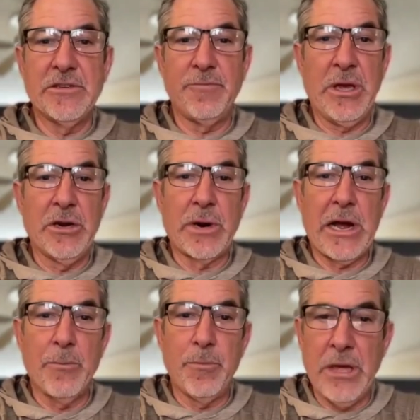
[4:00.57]
of being
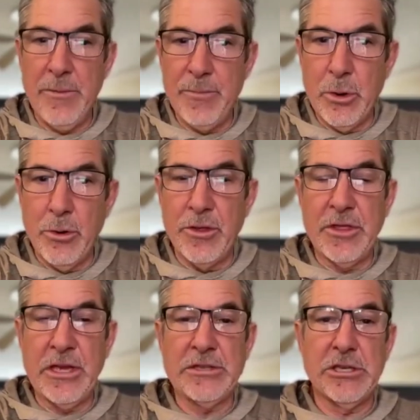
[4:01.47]
around people, the
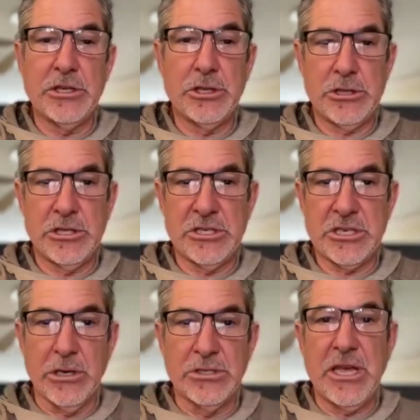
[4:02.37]
thing that the
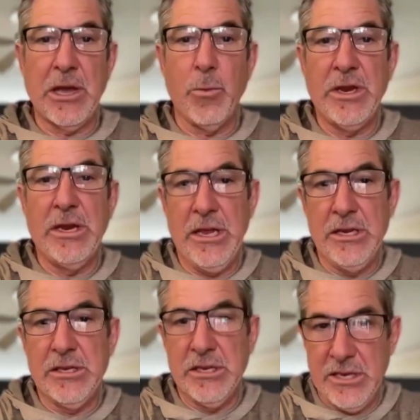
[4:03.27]
skill set we
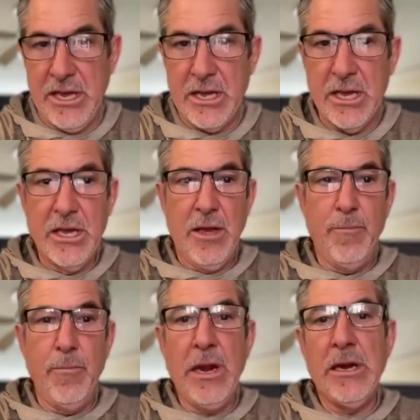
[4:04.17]
need to take
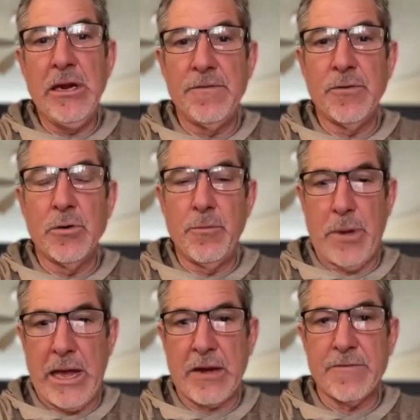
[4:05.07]
meaningful,
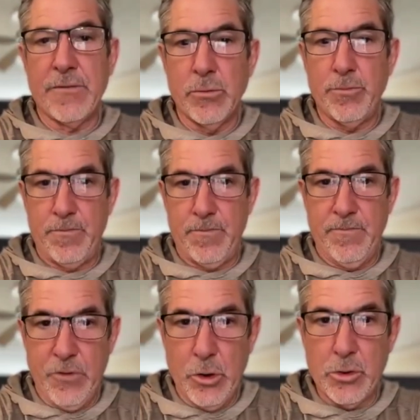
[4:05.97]
impactful
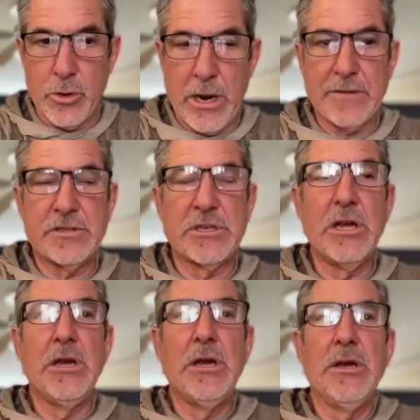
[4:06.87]
photographs
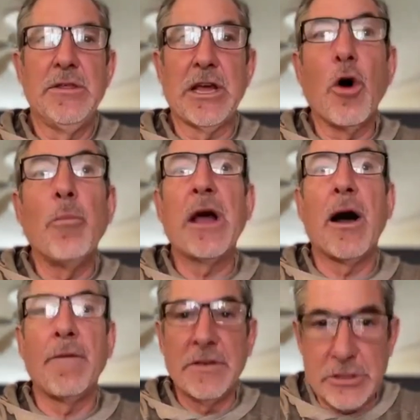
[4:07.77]
that go
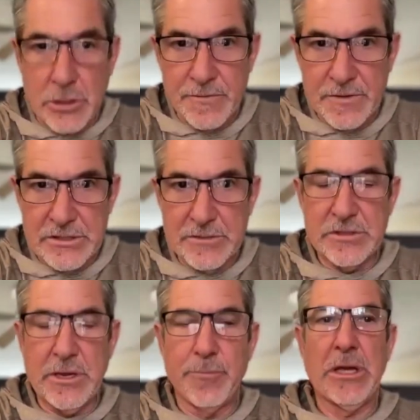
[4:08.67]
beyond the surface of
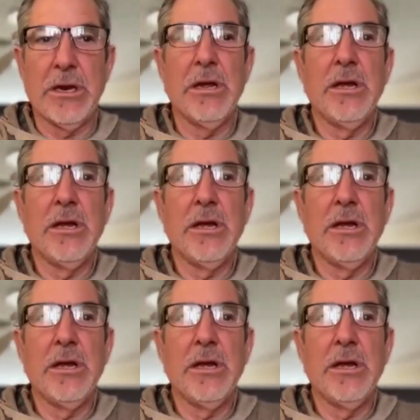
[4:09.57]
something.